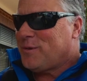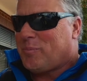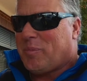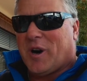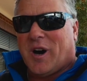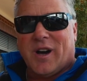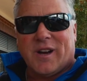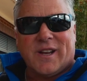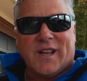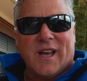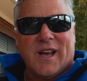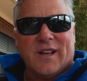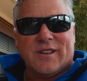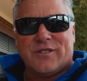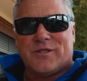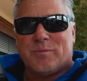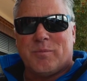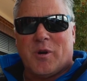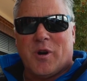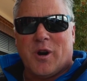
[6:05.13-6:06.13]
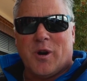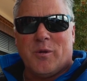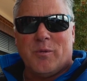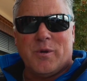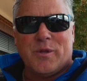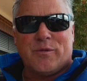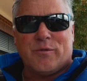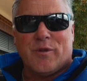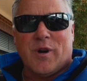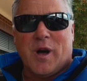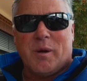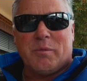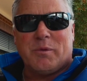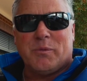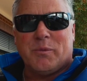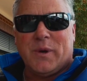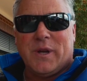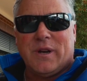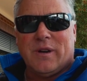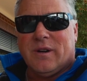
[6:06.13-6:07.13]
podcast tomorrow with
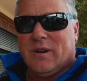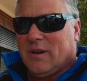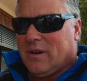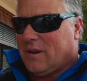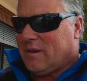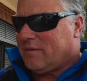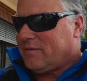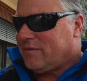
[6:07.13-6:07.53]
Robin Wiener of